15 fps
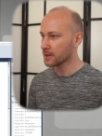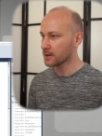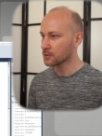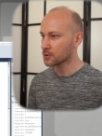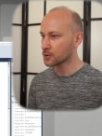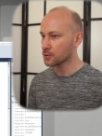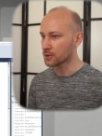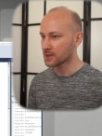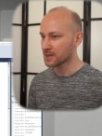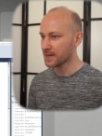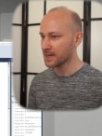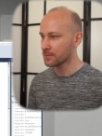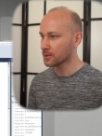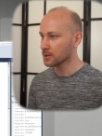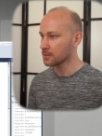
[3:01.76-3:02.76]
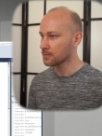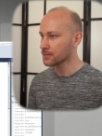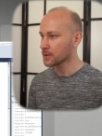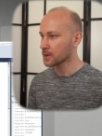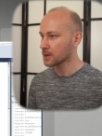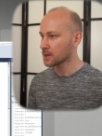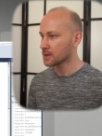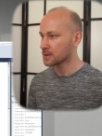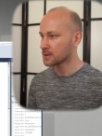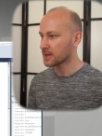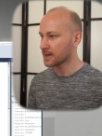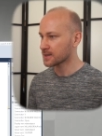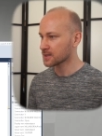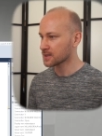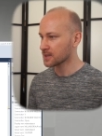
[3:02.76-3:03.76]
down to a table
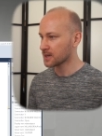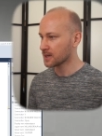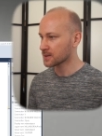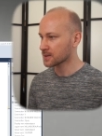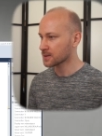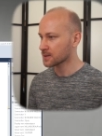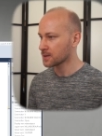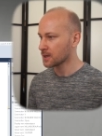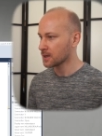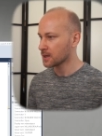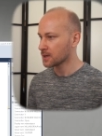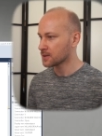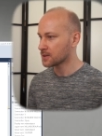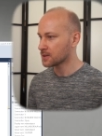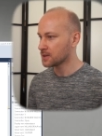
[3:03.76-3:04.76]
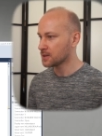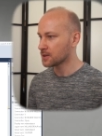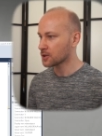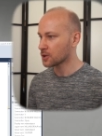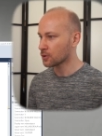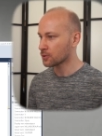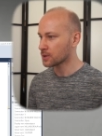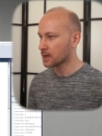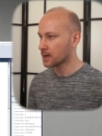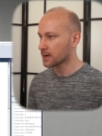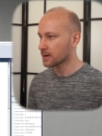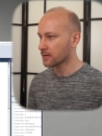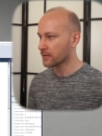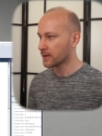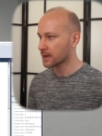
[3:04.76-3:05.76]
that says Z code
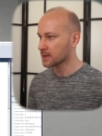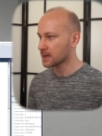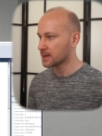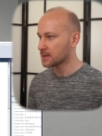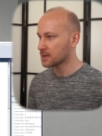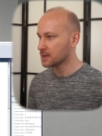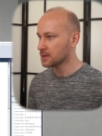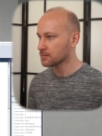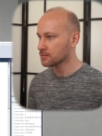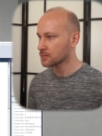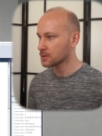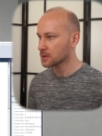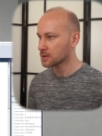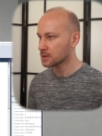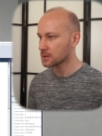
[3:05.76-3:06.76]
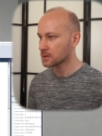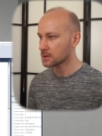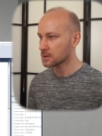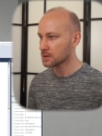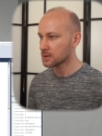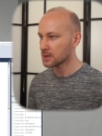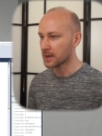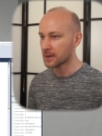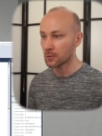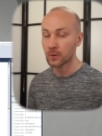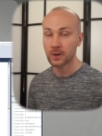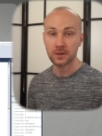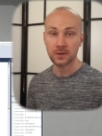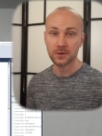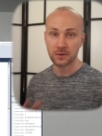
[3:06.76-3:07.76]
artifact I D
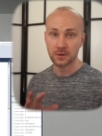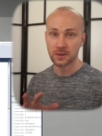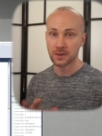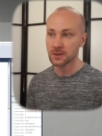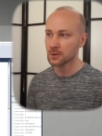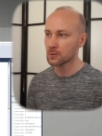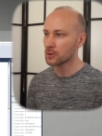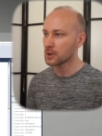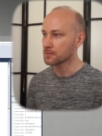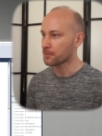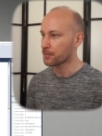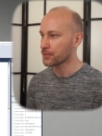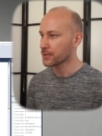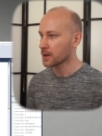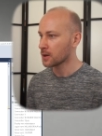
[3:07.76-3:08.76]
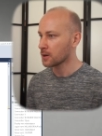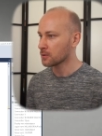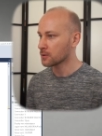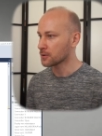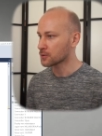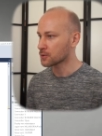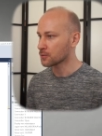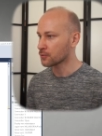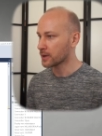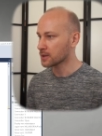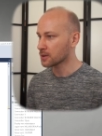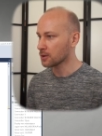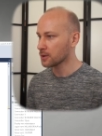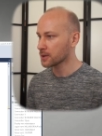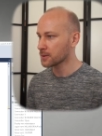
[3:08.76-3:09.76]
ninety-one. So this is the one. I'm going to
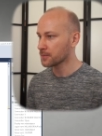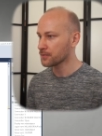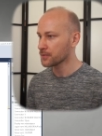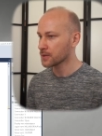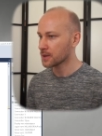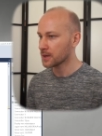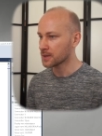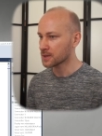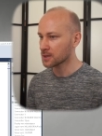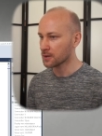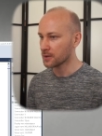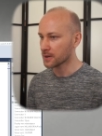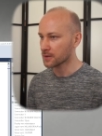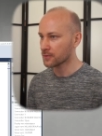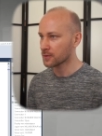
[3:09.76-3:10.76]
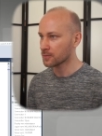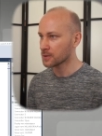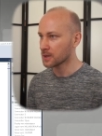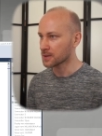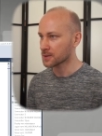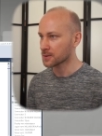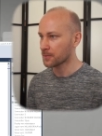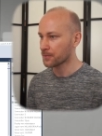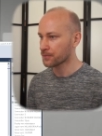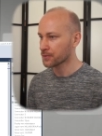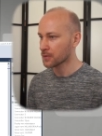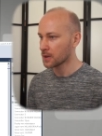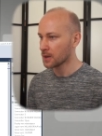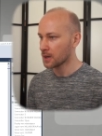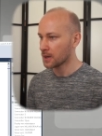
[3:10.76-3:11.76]
right click and select from this.
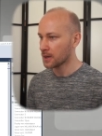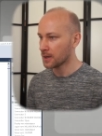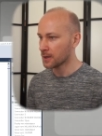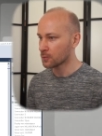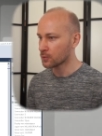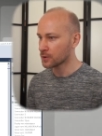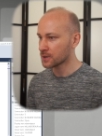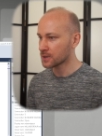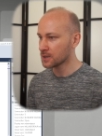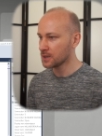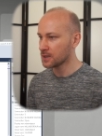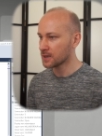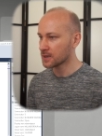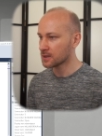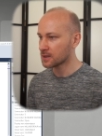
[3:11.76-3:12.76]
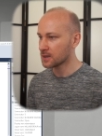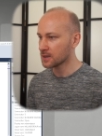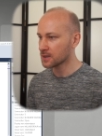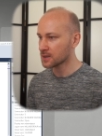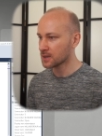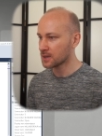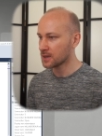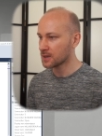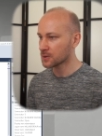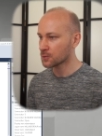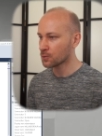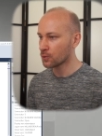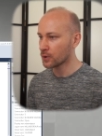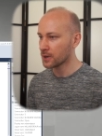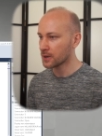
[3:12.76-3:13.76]
And we see that this
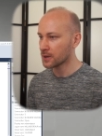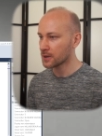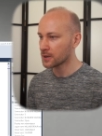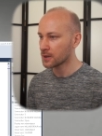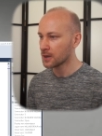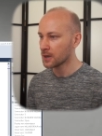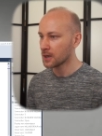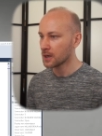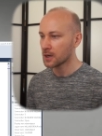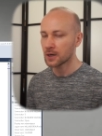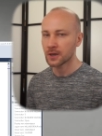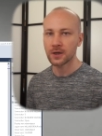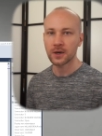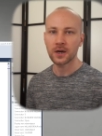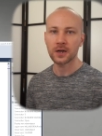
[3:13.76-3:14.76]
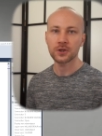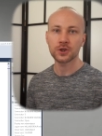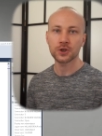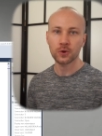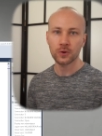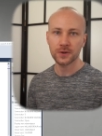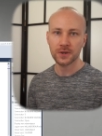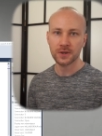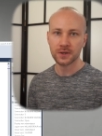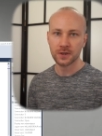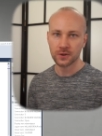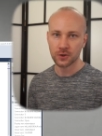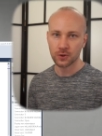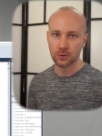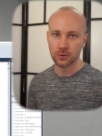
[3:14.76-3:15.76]
is where Uh, choices are
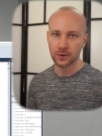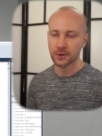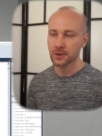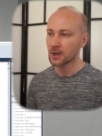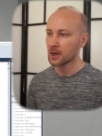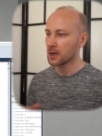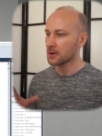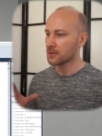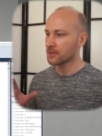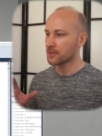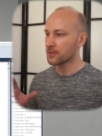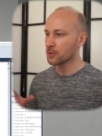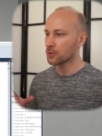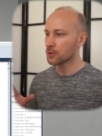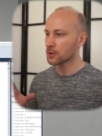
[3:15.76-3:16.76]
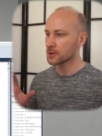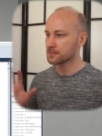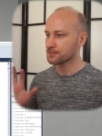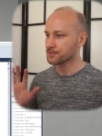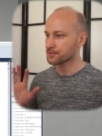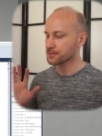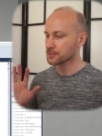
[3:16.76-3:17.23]
stored for,